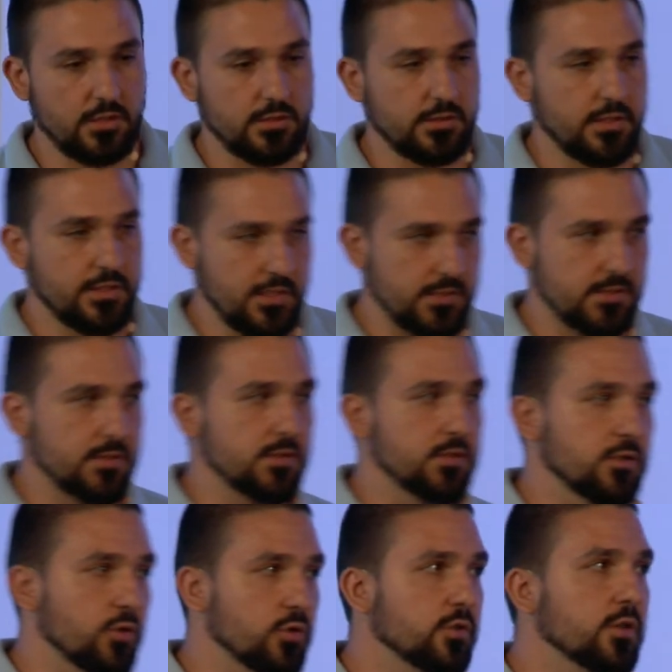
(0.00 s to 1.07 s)
Yes,
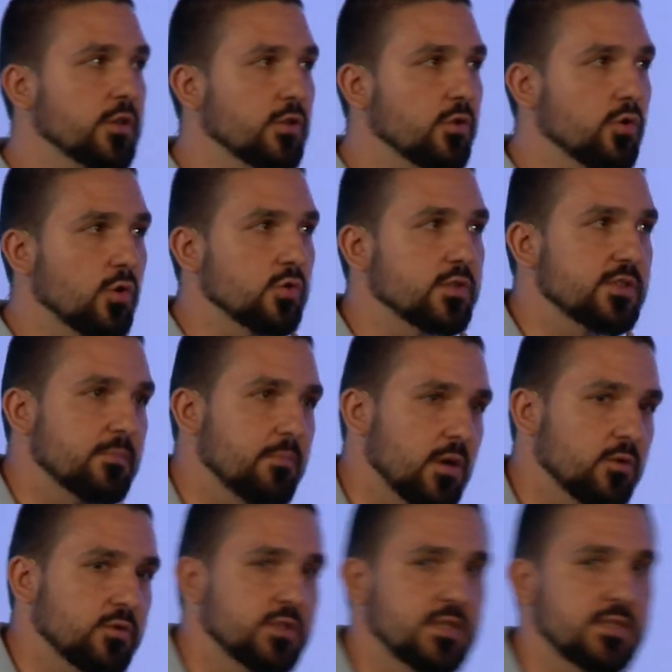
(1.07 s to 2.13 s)
the notary knows
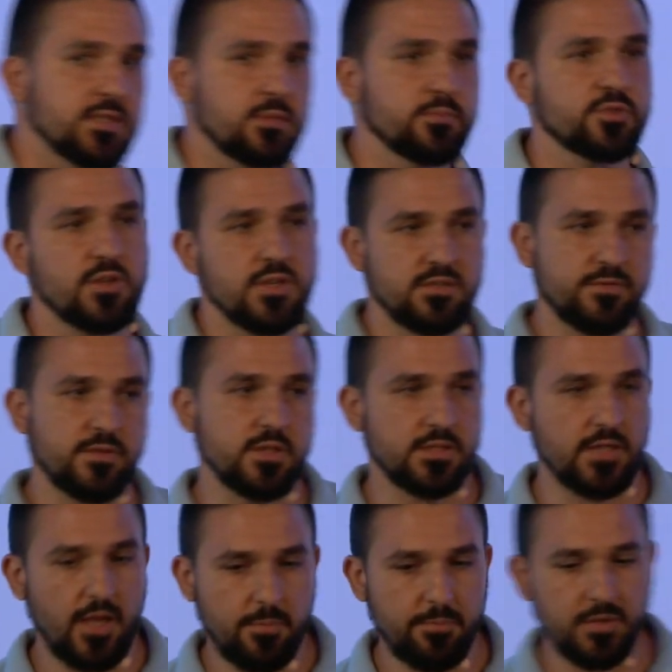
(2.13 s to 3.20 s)
about that some transfer
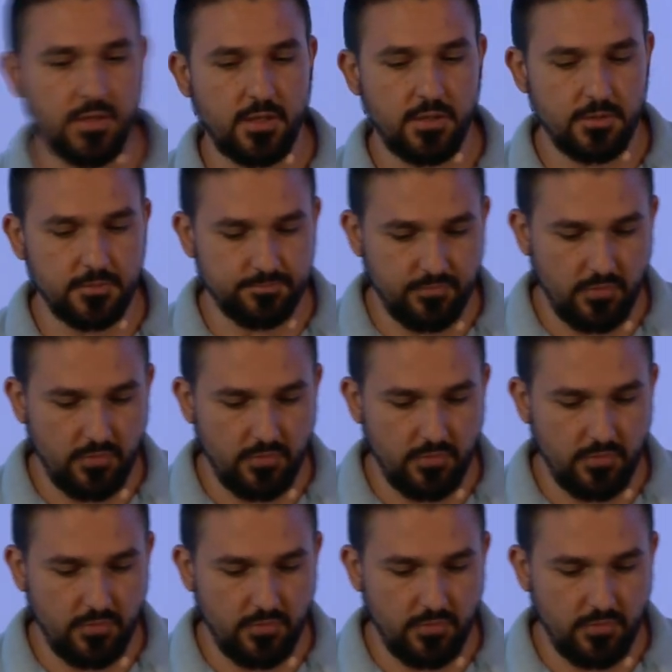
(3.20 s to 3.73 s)
is happening,